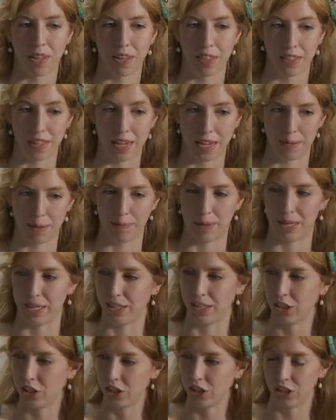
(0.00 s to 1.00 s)
the
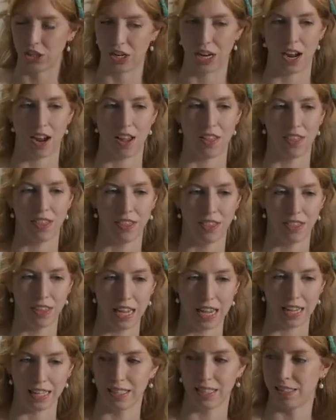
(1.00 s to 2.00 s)
image,
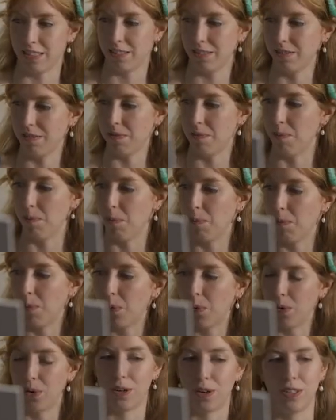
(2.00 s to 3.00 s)
it's
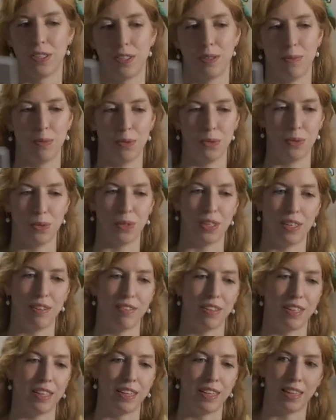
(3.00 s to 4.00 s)
more subdued
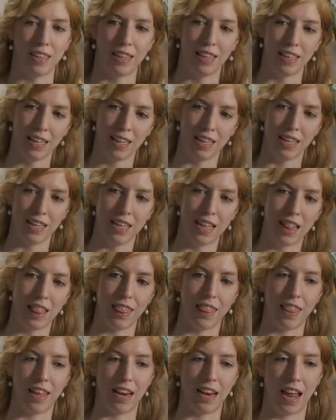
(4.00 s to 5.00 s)
even
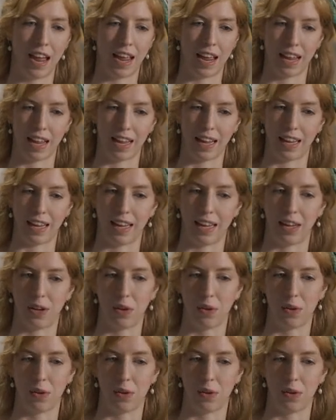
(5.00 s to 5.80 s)
than I